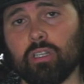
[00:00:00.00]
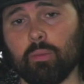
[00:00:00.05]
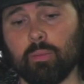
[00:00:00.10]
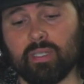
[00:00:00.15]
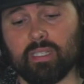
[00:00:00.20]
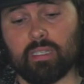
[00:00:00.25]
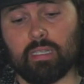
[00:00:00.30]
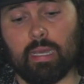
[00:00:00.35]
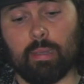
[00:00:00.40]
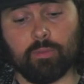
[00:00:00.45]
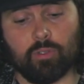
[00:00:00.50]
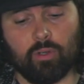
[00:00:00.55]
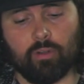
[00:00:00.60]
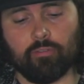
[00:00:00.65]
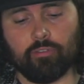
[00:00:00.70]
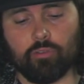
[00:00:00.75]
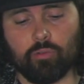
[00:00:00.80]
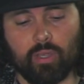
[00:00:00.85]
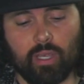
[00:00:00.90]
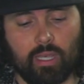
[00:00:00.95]
and limes whenever you
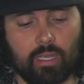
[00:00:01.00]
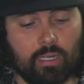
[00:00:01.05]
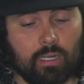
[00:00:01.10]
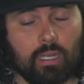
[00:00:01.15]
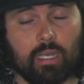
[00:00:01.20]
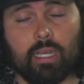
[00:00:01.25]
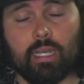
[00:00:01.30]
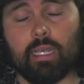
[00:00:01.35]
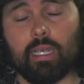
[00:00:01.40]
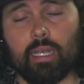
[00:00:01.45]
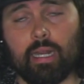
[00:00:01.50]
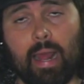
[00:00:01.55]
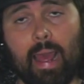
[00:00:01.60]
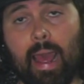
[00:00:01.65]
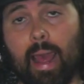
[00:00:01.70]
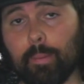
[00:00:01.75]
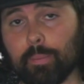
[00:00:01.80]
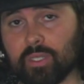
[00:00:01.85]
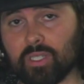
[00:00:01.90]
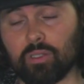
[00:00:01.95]
can. It
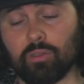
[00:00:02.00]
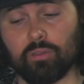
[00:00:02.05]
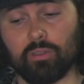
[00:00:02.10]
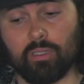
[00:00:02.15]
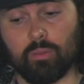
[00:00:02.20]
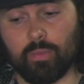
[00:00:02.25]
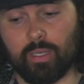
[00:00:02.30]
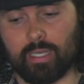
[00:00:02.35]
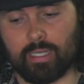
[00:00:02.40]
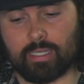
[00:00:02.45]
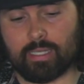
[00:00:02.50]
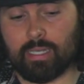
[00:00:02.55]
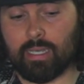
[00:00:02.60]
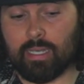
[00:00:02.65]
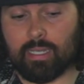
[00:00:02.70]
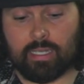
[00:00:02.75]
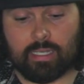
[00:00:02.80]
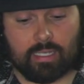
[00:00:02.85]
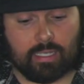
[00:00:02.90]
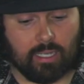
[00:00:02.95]
absolutely makes
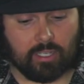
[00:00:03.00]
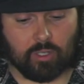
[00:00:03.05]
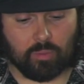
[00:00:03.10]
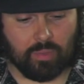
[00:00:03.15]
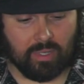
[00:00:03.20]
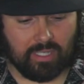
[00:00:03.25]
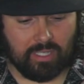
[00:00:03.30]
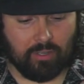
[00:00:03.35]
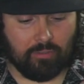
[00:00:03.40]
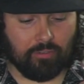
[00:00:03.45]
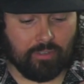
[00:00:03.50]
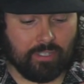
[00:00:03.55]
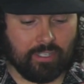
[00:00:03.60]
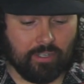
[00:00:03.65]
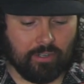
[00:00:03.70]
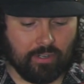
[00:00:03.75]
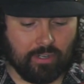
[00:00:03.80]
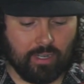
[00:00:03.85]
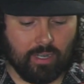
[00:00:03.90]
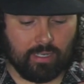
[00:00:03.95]
such a big difference in your
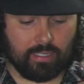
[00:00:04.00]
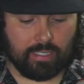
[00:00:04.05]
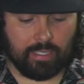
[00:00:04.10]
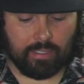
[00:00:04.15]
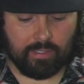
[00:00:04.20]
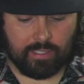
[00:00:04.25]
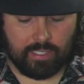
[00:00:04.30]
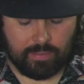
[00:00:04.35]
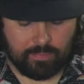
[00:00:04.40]
cocktails.